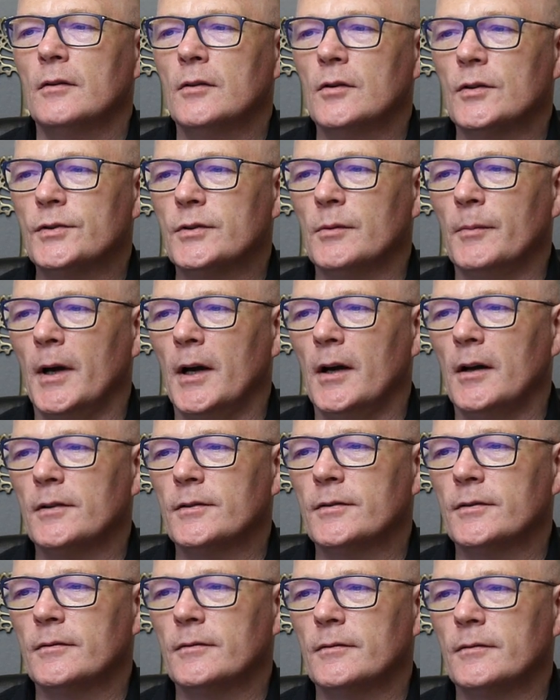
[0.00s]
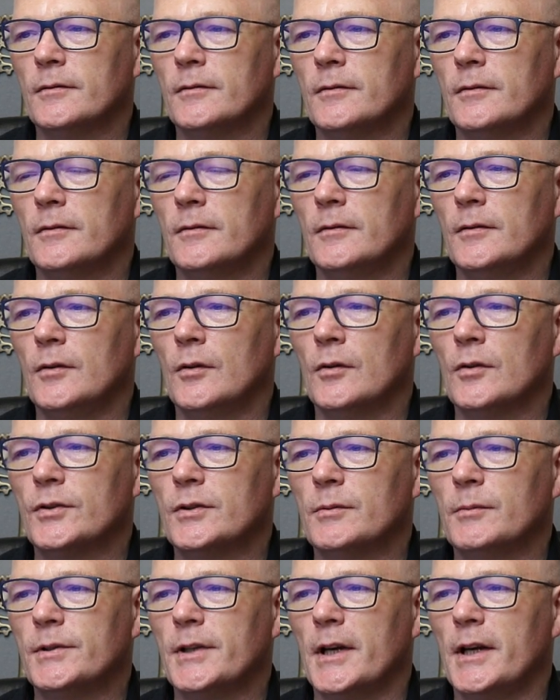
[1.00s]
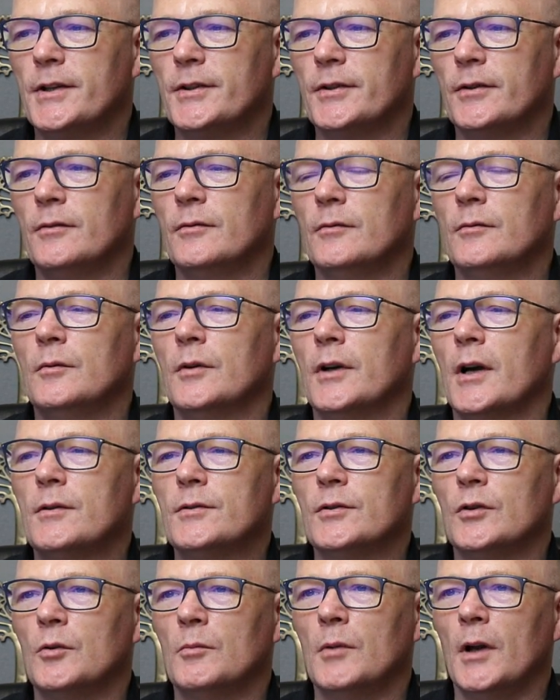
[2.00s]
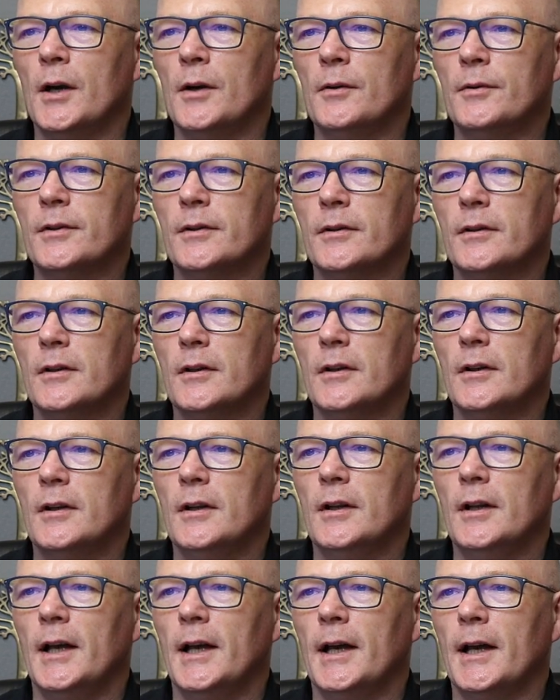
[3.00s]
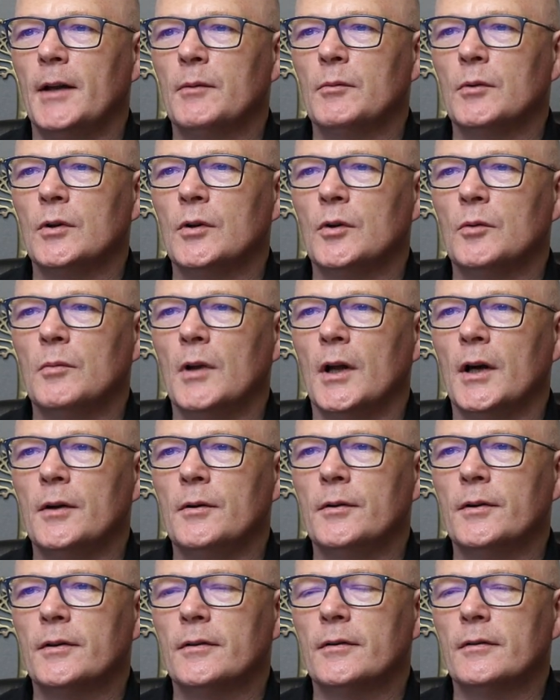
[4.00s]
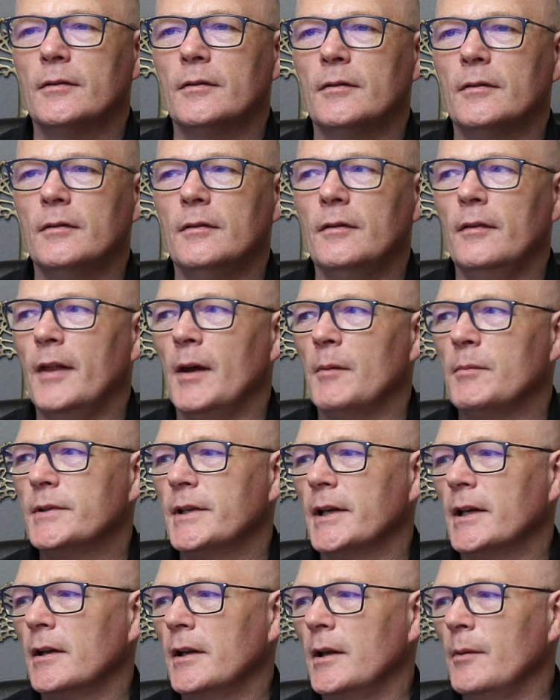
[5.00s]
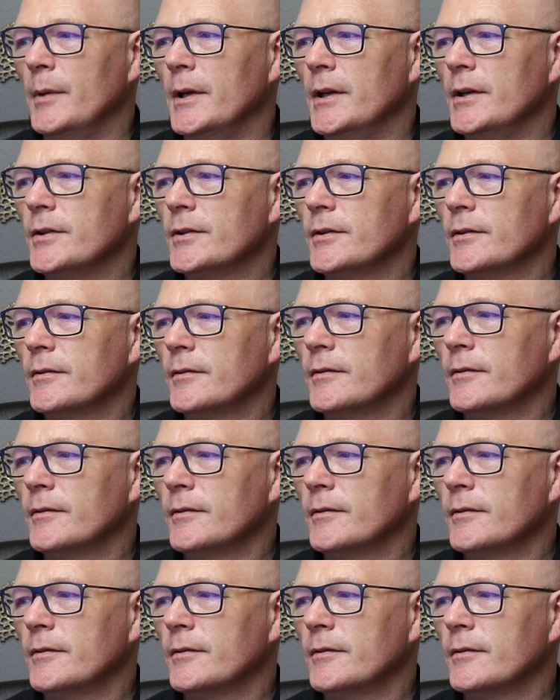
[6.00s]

custom art or customization. We'll go to upload and we'll upload that particular image.